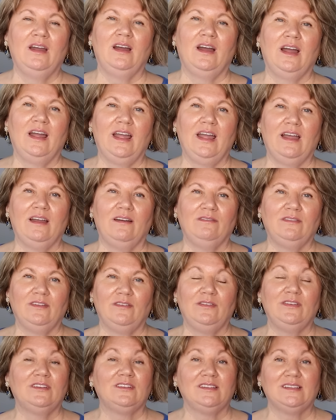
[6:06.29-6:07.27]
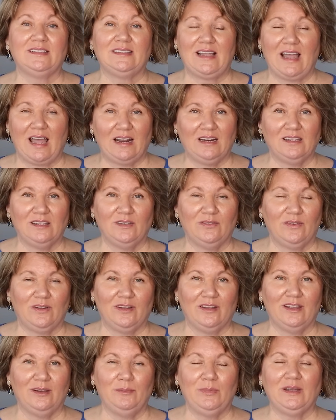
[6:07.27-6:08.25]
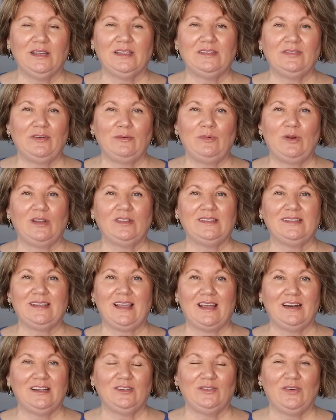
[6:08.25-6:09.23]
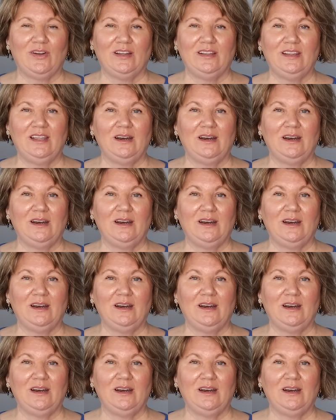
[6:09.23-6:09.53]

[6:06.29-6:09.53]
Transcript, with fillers: I have to feel satisfied because if I'm not satisfied,